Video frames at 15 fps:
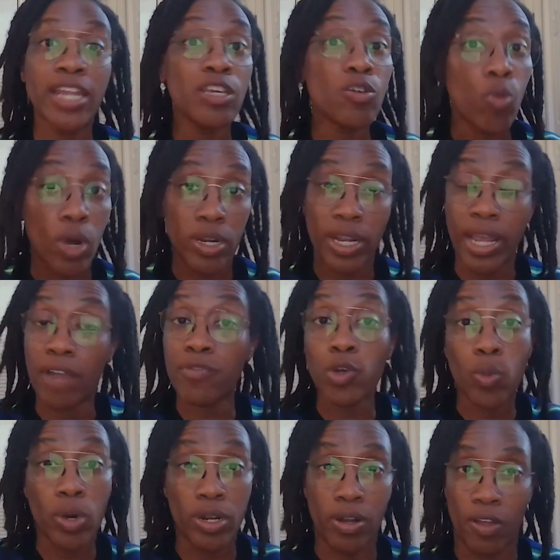
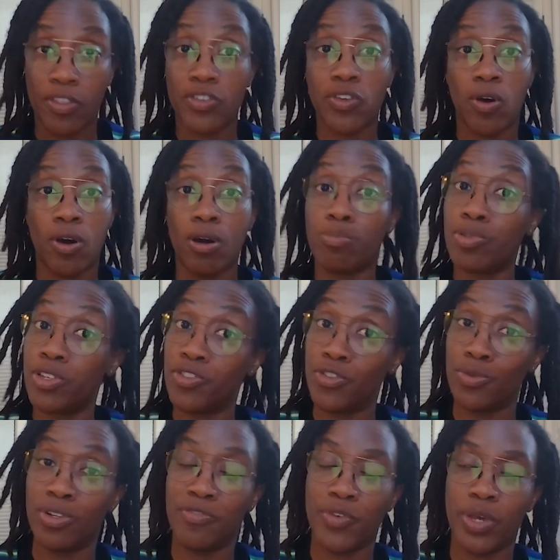everyone on this call, please
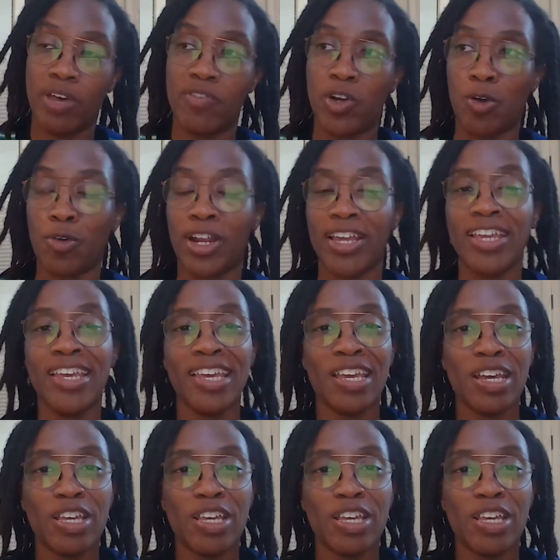do it if you haven't already.